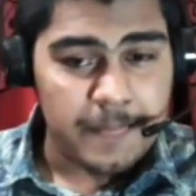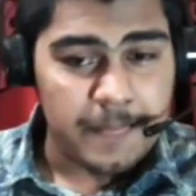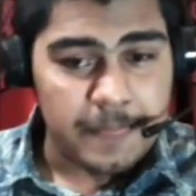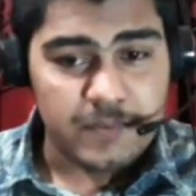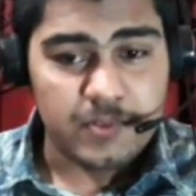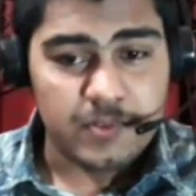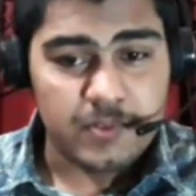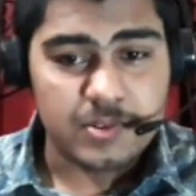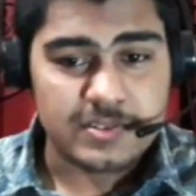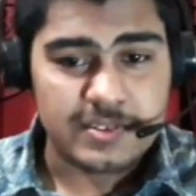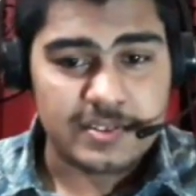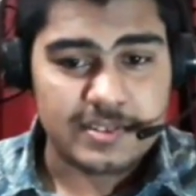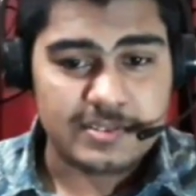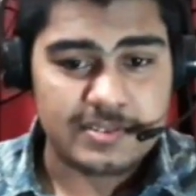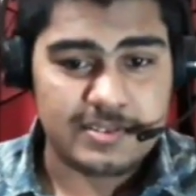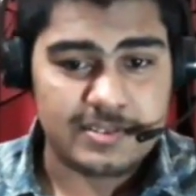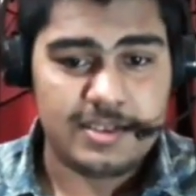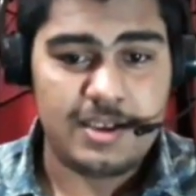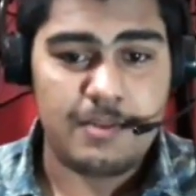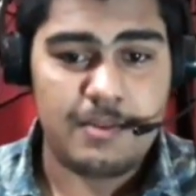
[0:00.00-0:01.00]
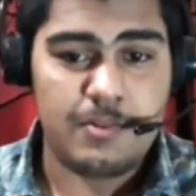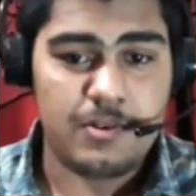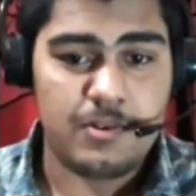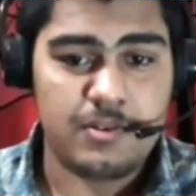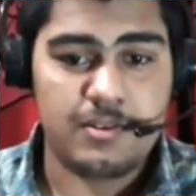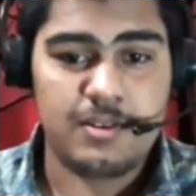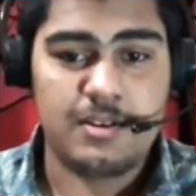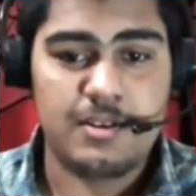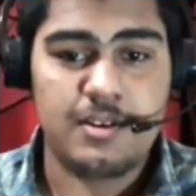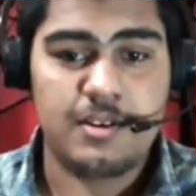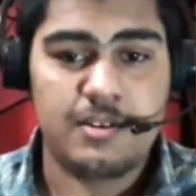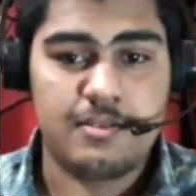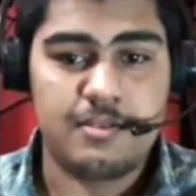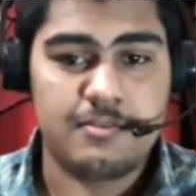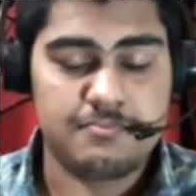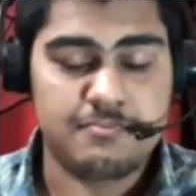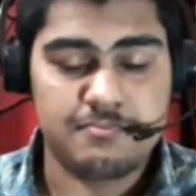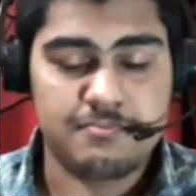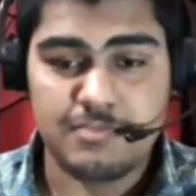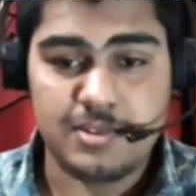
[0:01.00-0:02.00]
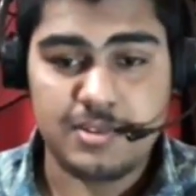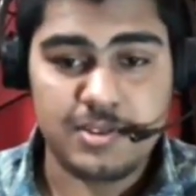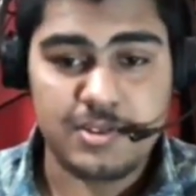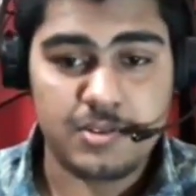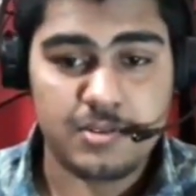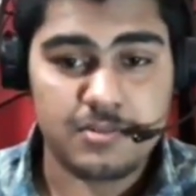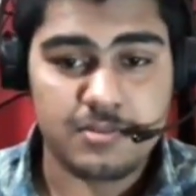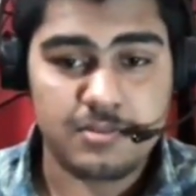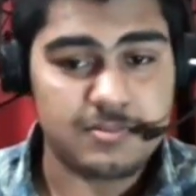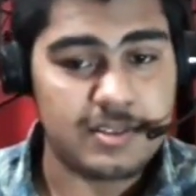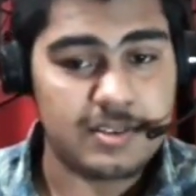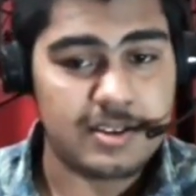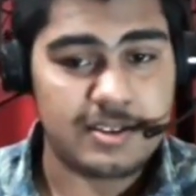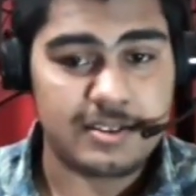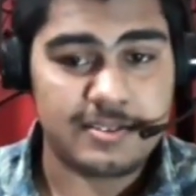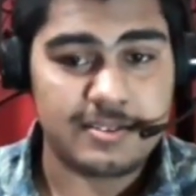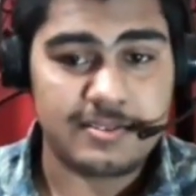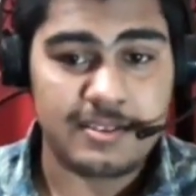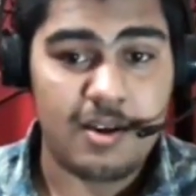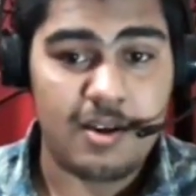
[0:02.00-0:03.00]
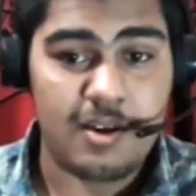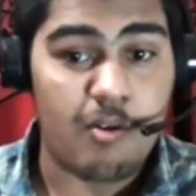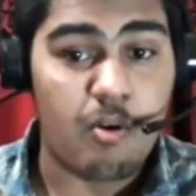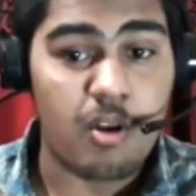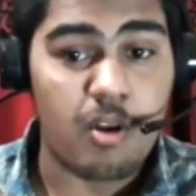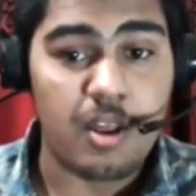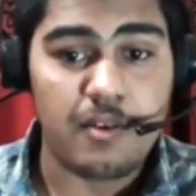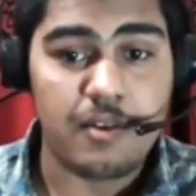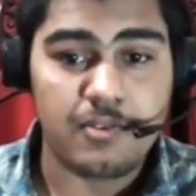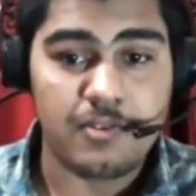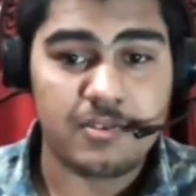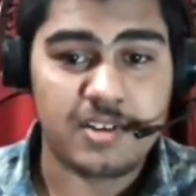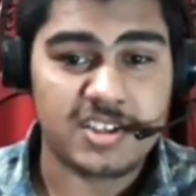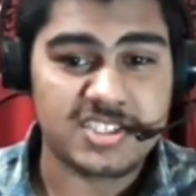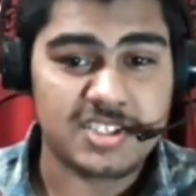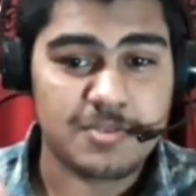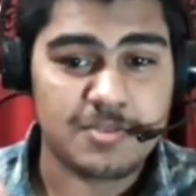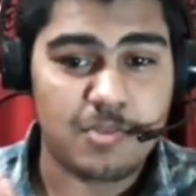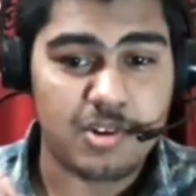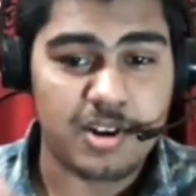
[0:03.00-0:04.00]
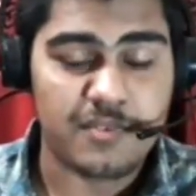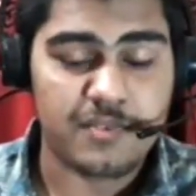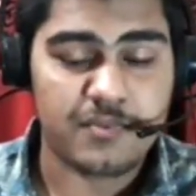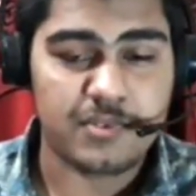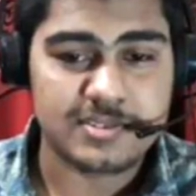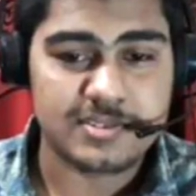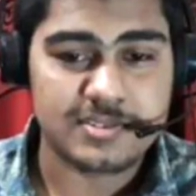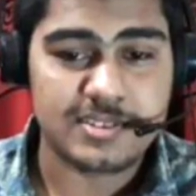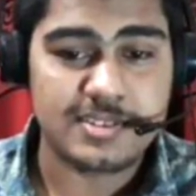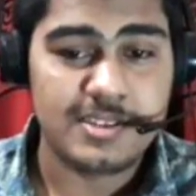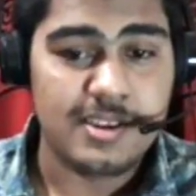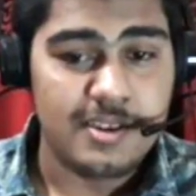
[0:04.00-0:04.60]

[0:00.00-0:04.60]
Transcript: forces, about um, video that is all about Russian modern forces,